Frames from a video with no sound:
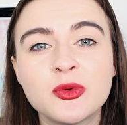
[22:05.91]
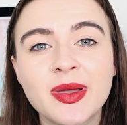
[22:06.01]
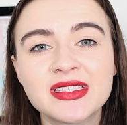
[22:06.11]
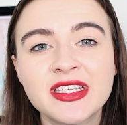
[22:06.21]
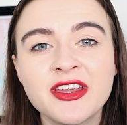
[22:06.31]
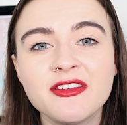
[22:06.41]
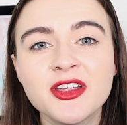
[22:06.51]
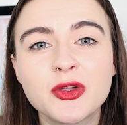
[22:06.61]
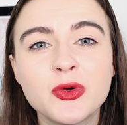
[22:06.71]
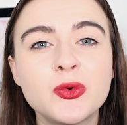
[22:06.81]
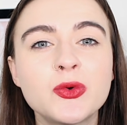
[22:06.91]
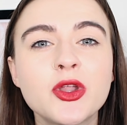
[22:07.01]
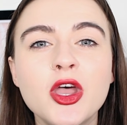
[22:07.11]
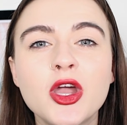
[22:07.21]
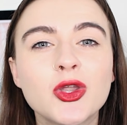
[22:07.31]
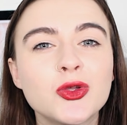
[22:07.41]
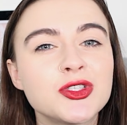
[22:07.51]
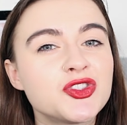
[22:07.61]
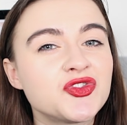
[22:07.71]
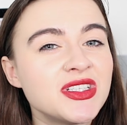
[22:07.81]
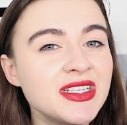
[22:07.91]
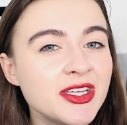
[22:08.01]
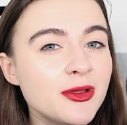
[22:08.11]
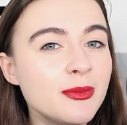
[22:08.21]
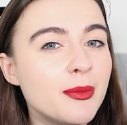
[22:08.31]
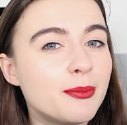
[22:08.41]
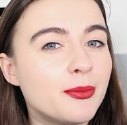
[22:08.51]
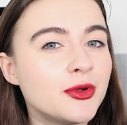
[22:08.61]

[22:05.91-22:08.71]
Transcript: to a bacteria called Clostridium